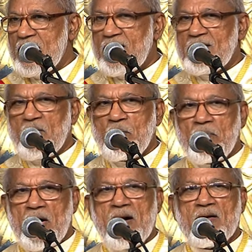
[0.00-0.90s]
heard the
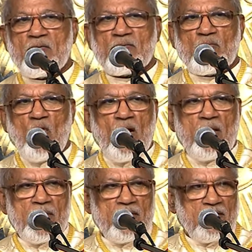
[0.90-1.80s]
prayer of
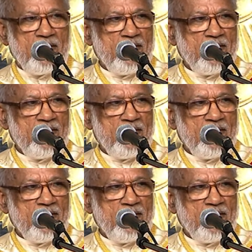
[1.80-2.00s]
Solomon